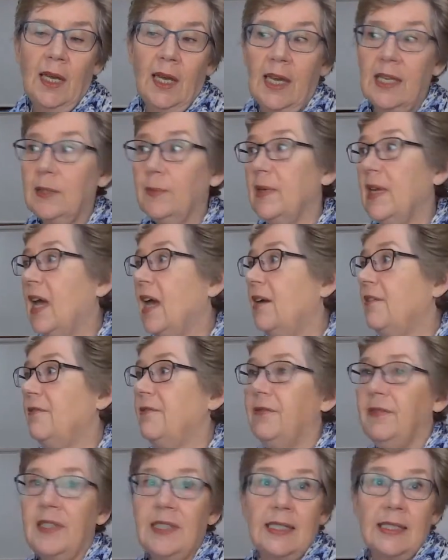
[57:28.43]
As we
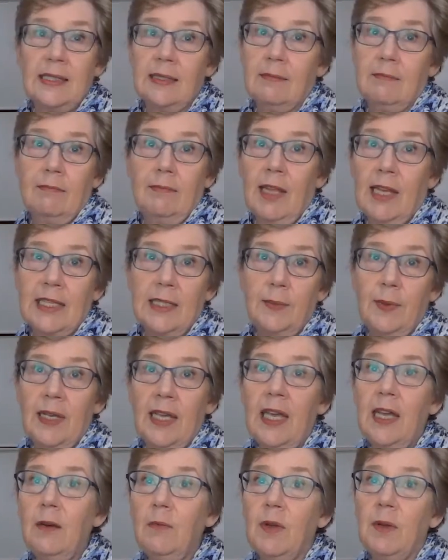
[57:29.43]
have this last
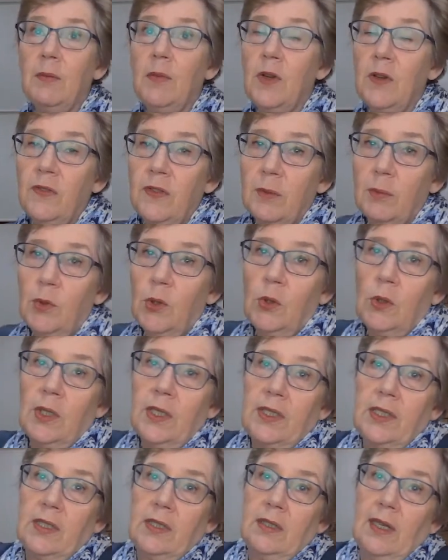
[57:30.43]
weekend, we moved them all
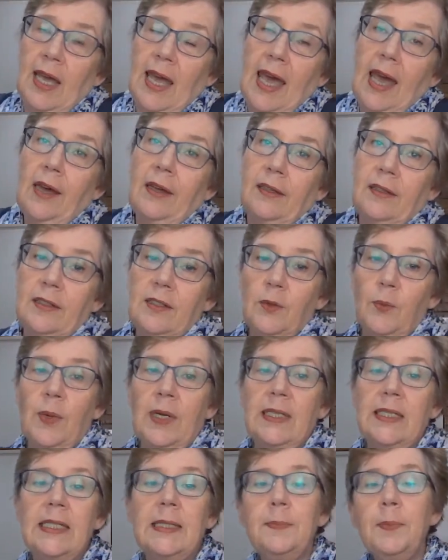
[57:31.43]
out into
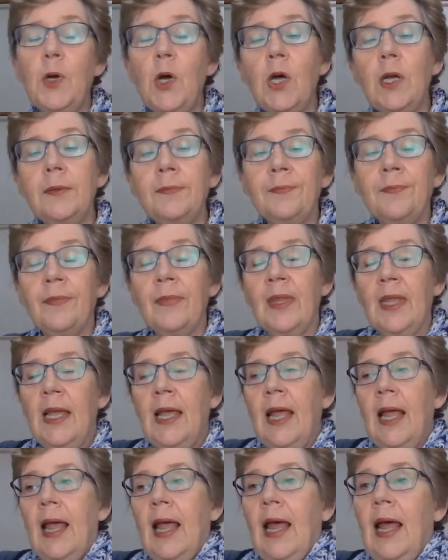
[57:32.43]
one spot.
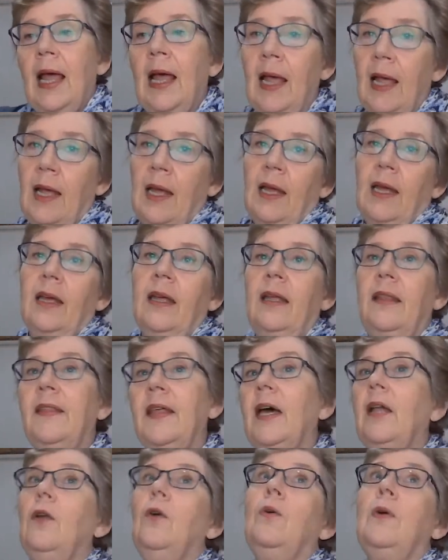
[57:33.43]
And
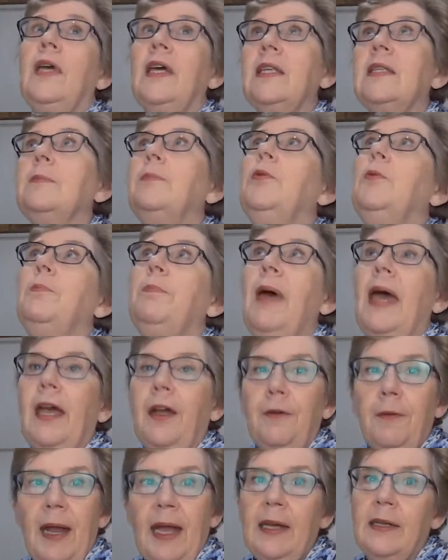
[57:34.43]
they'll all get put
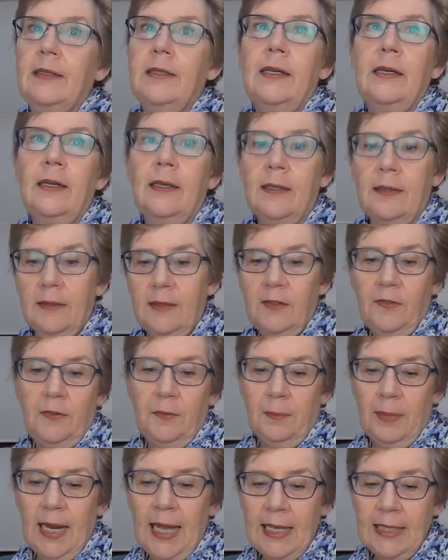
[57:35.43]
back around
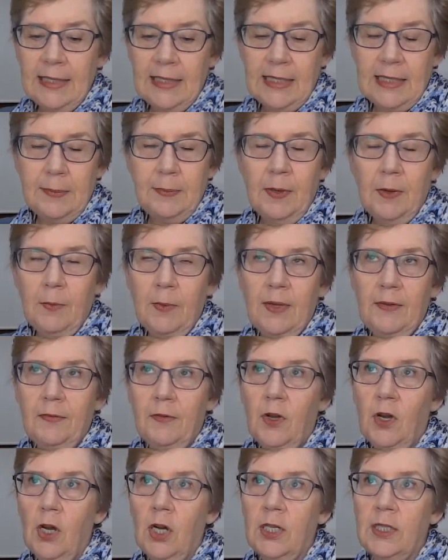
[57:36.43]
different places. But
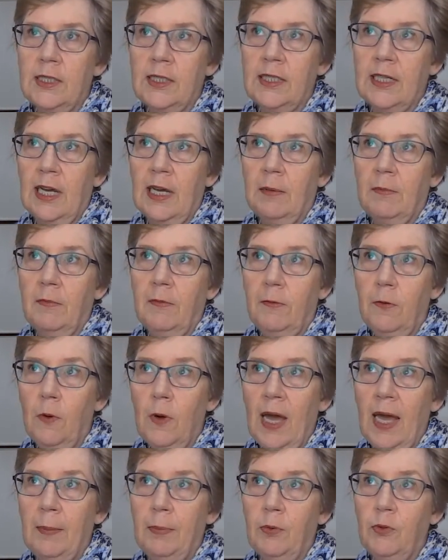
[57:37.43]
we've got
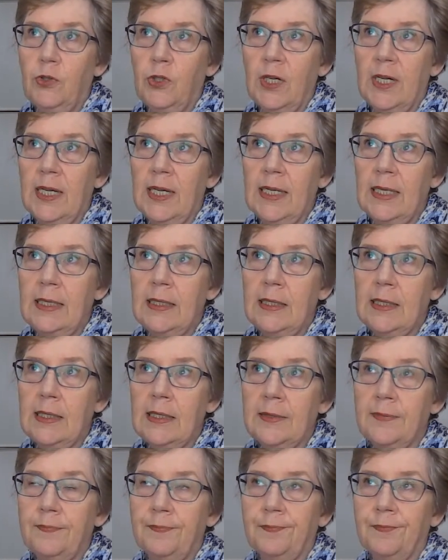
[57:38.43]
4 apple
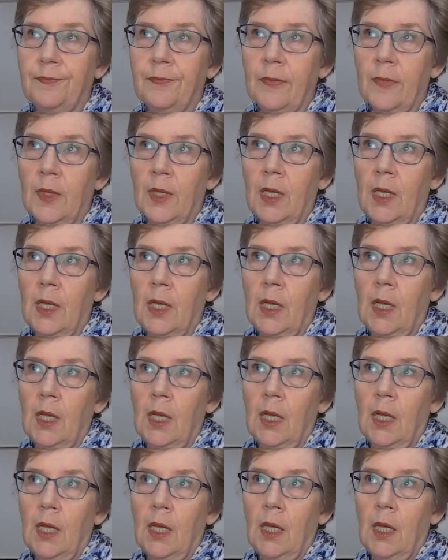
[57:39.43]
trees,
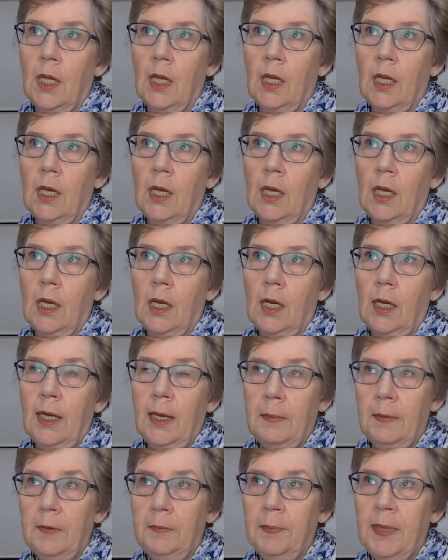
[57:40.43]
a
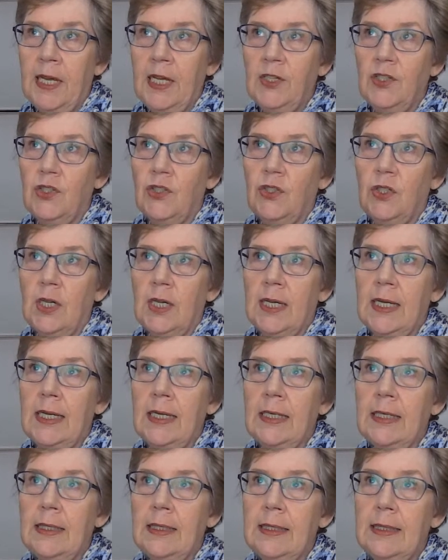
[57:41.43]
couple of peach
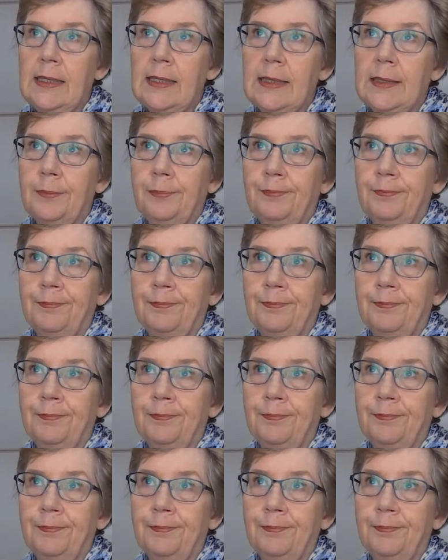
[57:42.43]
trees,